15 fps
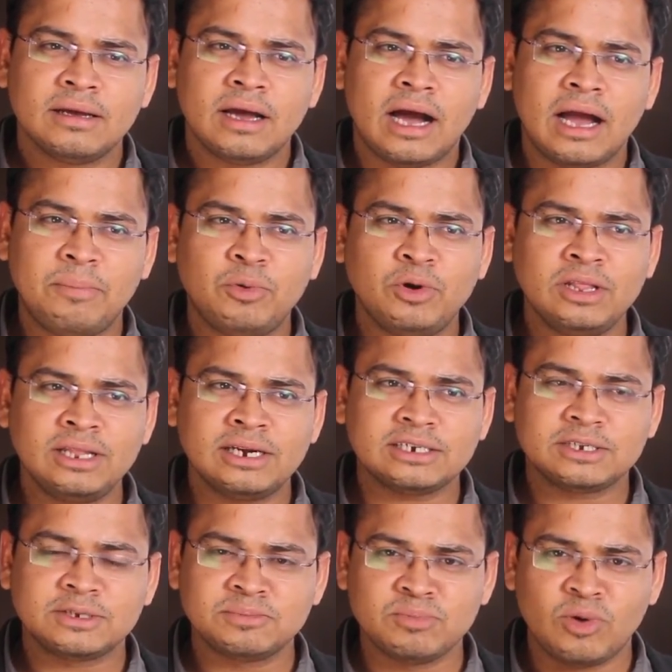I put in that
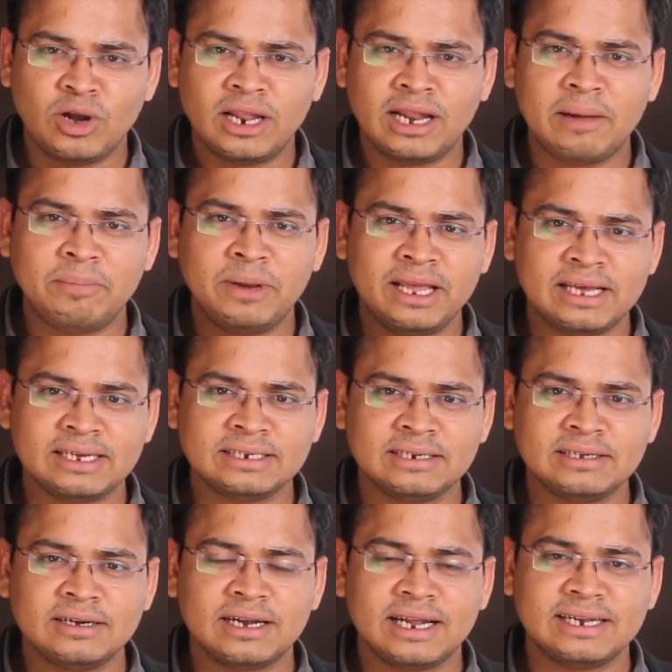smaller application
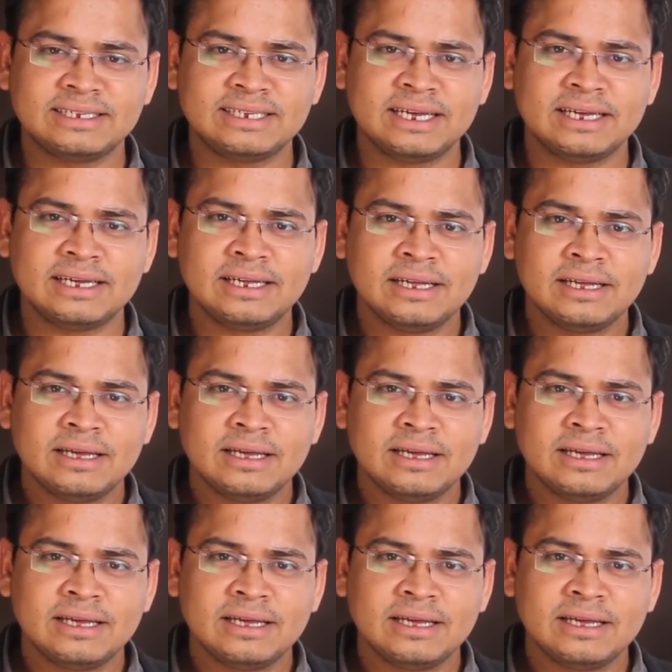here and say,